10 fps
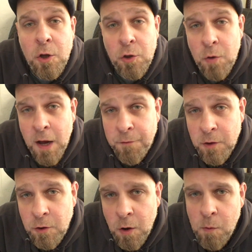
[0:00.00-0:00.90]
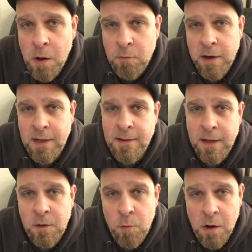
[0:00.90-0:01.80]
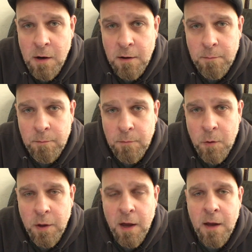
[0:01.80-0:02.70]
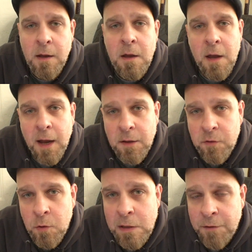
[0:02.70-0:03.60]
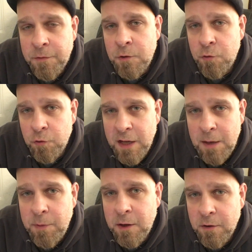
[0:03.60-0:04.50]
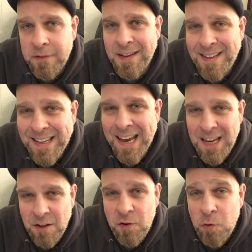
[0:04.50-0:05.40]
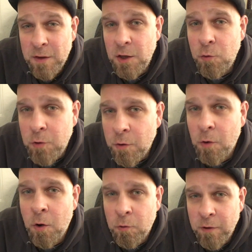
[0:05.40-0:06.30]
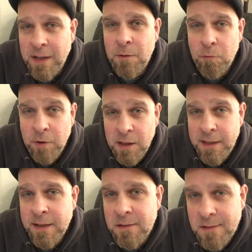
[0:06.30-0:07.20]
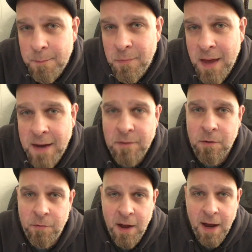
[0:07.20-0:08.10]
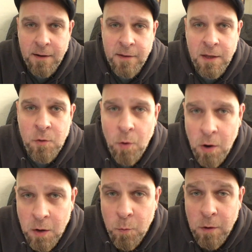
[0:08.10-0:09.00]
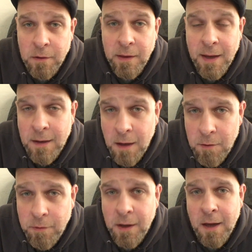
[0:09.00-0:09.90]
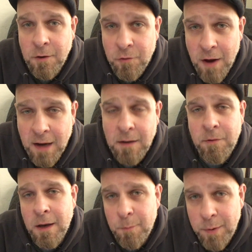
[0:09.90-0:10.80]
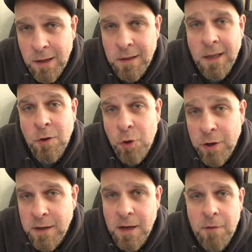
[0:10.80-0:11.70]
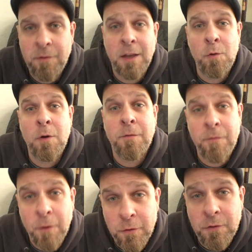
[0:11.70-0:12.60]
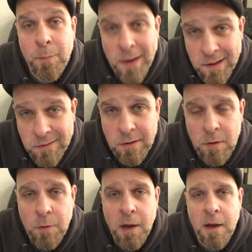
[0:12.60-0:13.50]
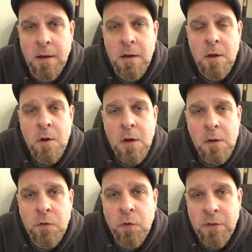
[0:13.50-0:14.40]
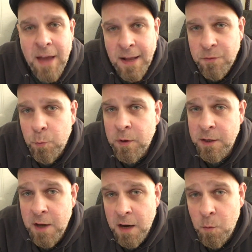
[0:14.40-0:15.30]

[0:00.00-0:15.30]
You have to know already that you are, okay? And so if the dream here is indicating to you that you don't already really accept that as a fact, that you are worthy and loving and attractive and appealing and good enough, that you are first best, okay? So that's what you got